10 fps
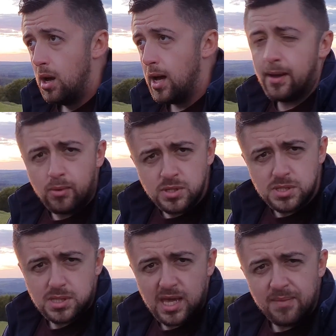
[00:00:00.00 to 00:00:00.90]
I
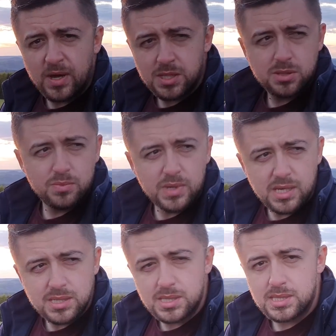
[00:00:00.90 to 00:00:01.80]
want Apex to
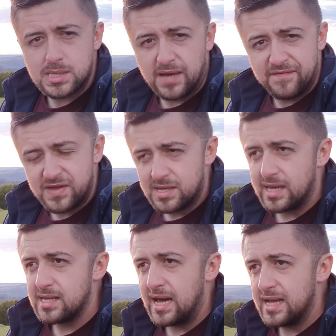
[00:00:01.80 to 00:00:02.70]
be something
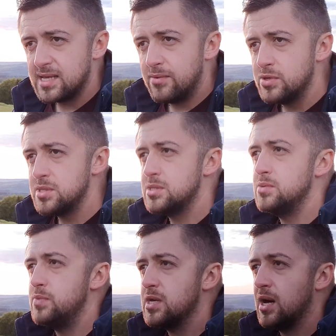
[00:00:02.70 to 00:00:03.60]
like that. I want it
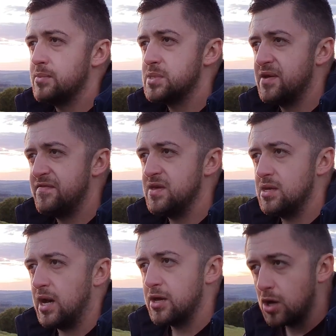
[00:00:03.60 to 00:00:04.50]
to become
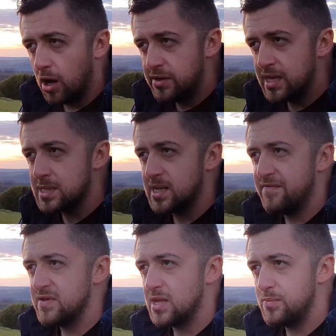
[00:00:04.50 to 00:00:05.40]
something iconic,
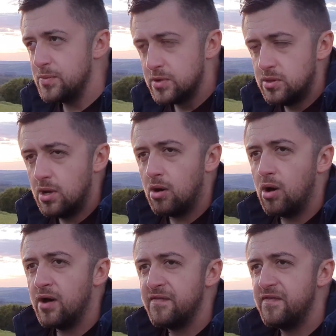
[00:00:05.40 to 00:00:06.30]
something that people
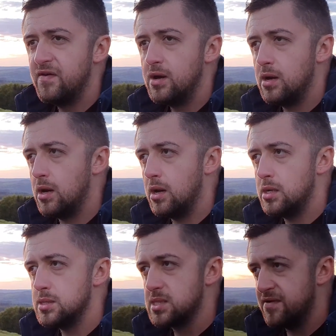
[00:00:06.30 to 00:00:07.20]
know
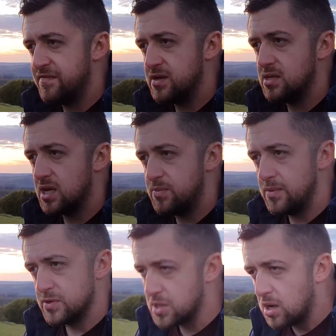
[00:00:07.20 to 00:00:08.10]
of, something that
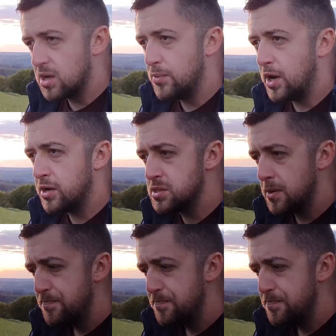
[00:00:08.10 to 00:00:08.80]
people talk about.